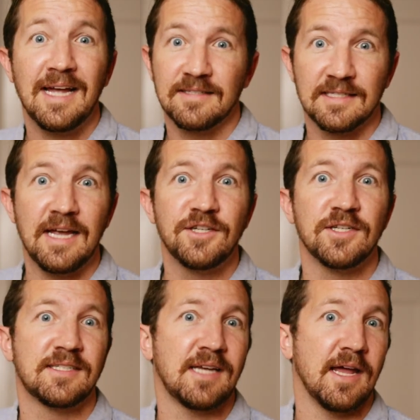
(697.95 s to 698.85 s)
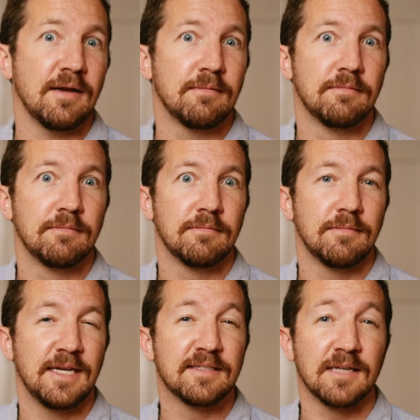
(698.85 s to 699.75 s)
that stage is set,
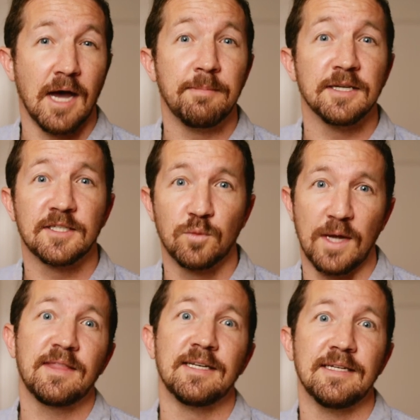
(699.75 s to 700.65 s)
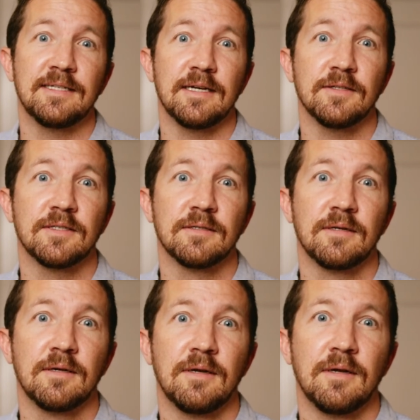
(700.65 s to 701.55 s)
it's time to sweat the details.
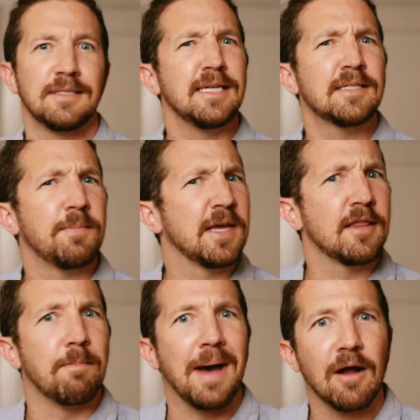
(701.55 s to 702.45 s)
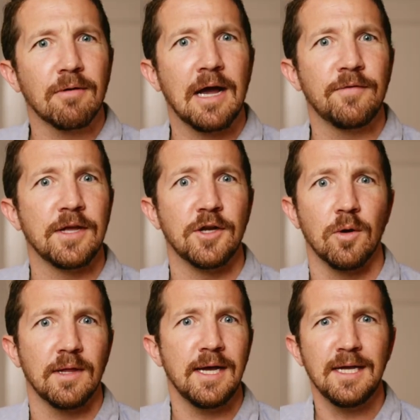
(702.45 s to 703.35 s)
See something in the background that you
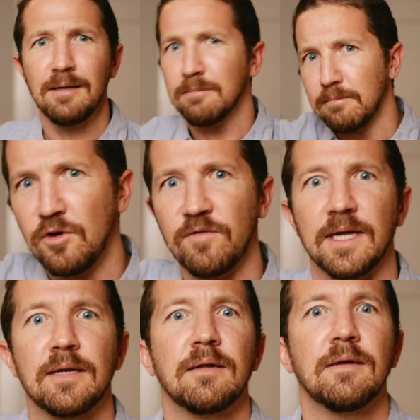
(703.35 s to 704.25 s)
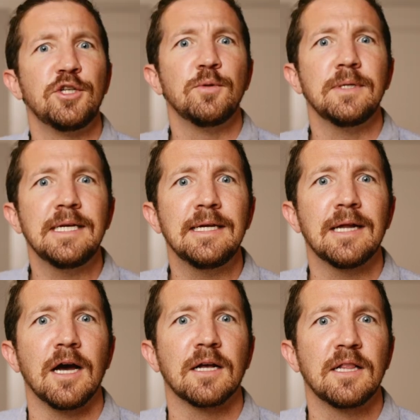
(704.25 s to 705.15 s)
don't like it? Move it. Do you need
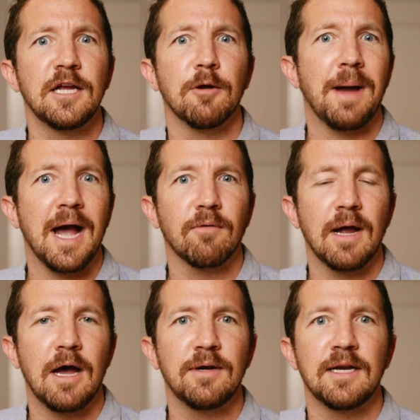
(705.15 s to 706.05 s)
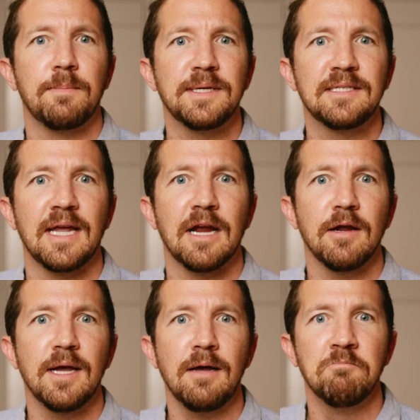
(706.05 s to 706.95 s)
a clear background in a busy
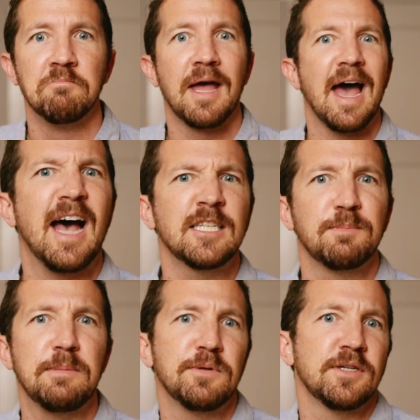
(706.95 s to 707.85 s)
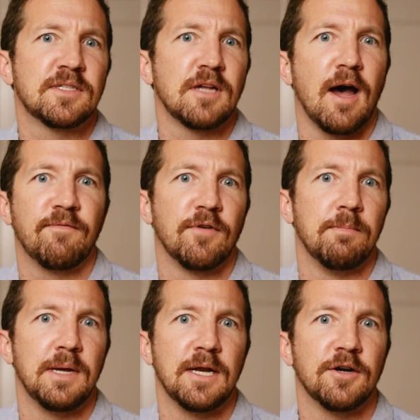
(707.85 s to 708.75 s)
area? Ask people to stop for a
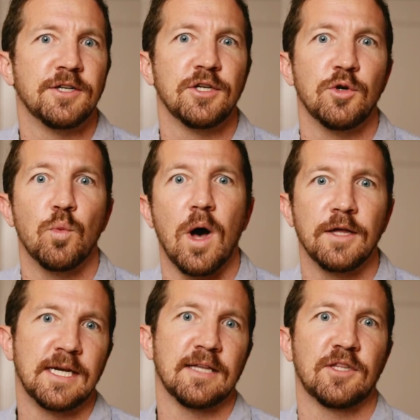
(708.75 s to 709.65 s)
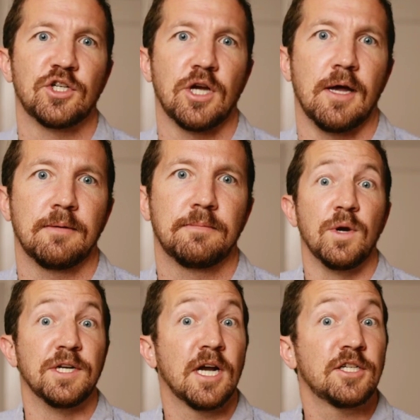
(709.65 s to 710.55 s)
minute or two while you get the shot.
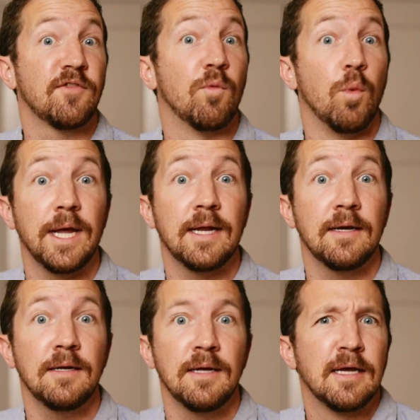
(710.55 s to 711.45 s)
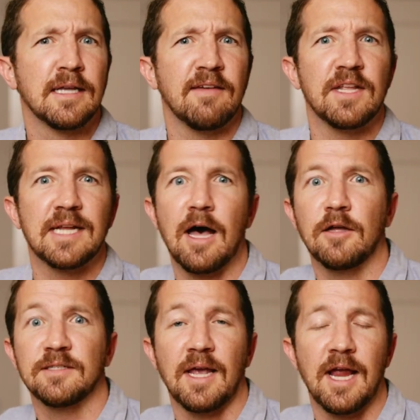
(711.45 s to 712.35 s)
Would a touch of wind give the
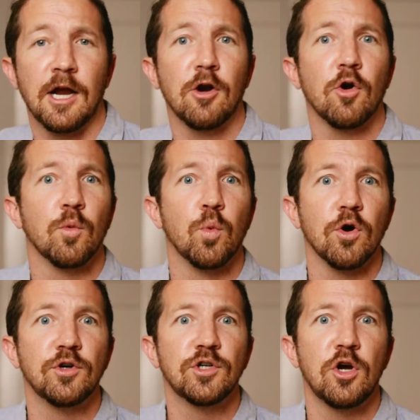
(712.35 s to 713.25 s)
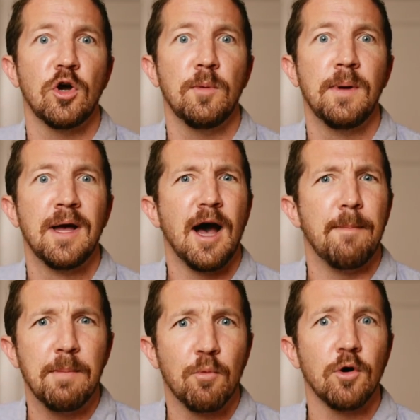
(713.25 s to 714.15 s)
talent's hair or wardrobe a
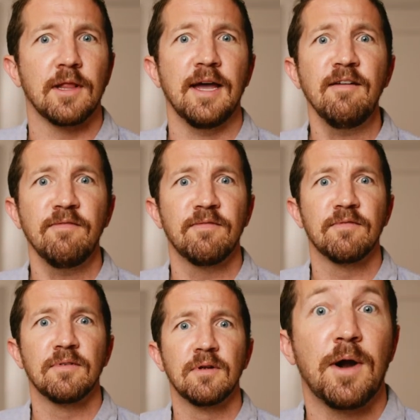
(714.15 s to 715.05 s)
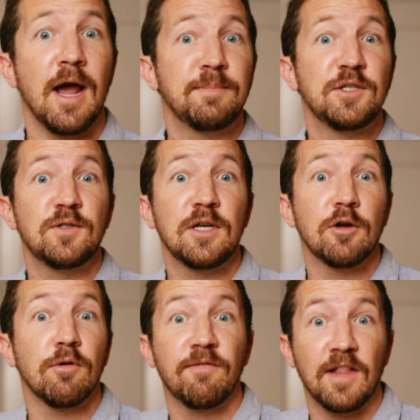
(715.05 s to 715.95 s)
bit more life? Perhaps using
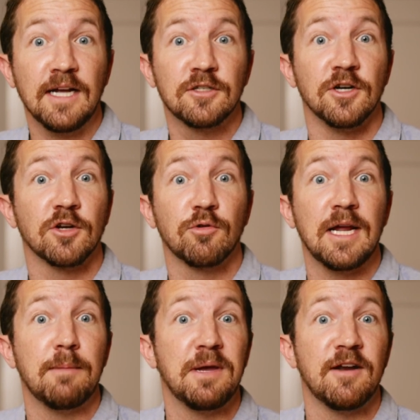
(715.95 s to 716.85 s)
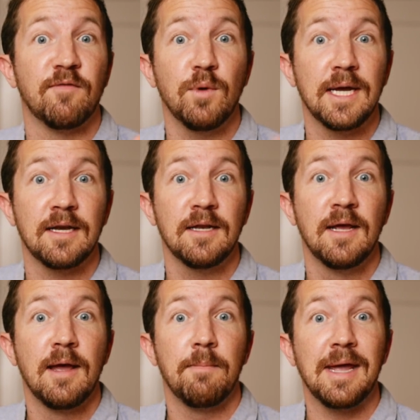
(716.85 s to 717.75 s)
your reflector to create a bit of wind
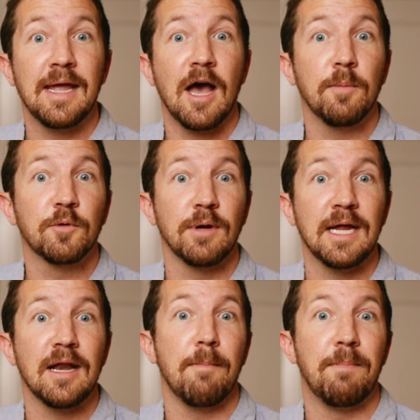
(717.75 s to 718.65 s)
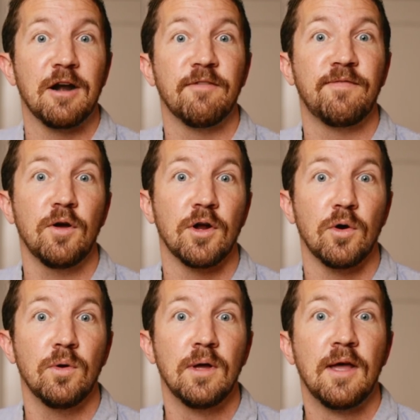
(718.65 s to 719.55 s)
may help create a better
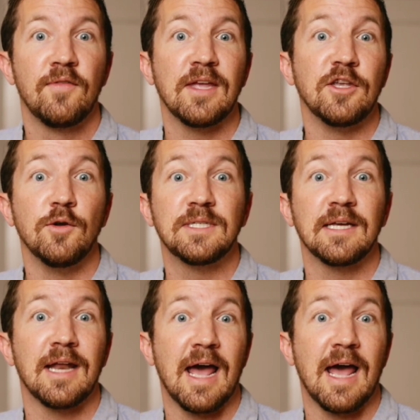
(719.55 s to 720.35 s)
photo than using it